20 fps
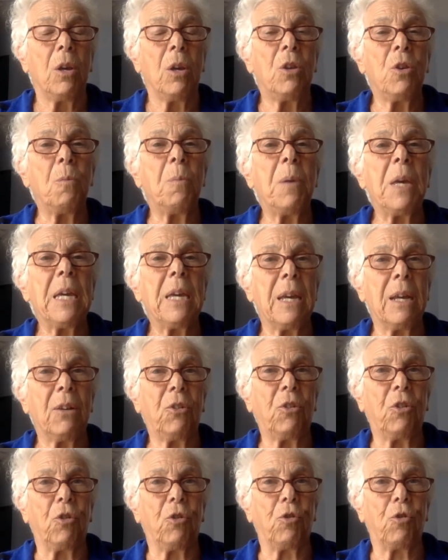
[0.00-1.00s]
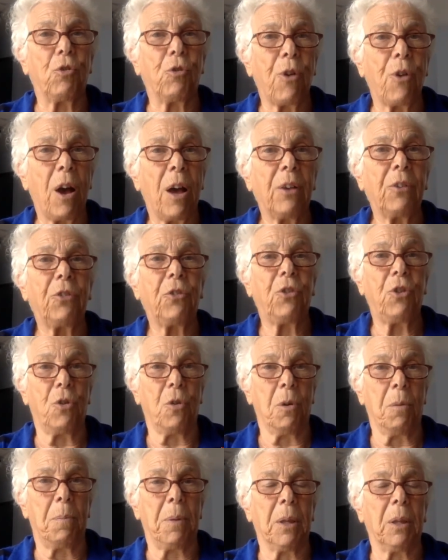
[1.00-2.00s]
you begin to trust
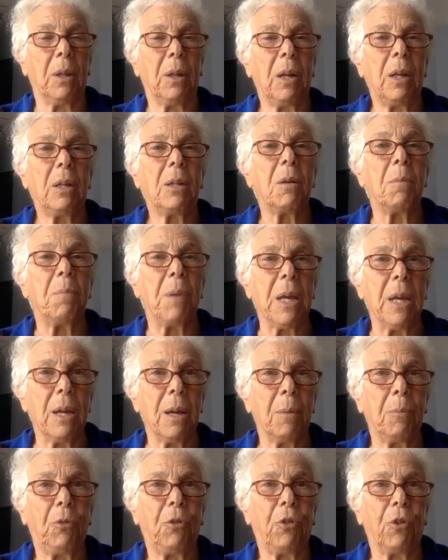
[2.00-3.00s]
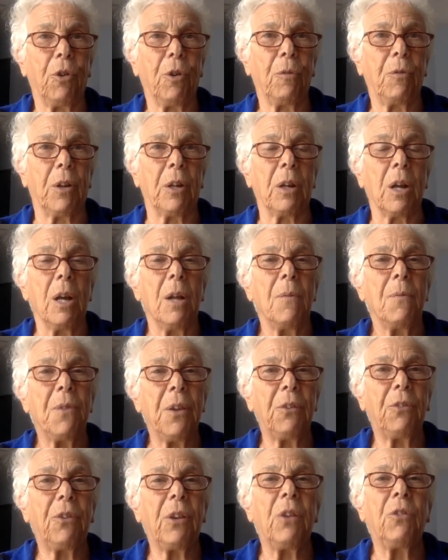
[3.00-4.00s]
your ability to be observant.
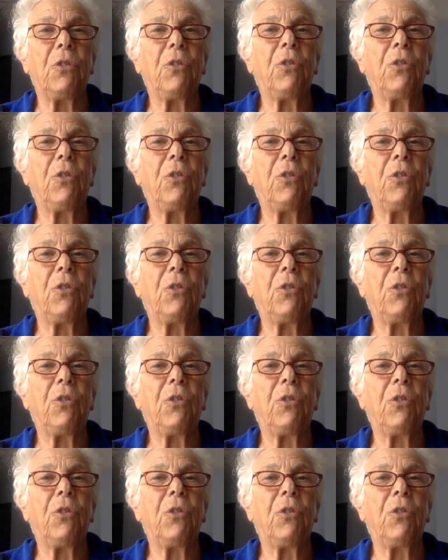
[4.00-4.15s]
This is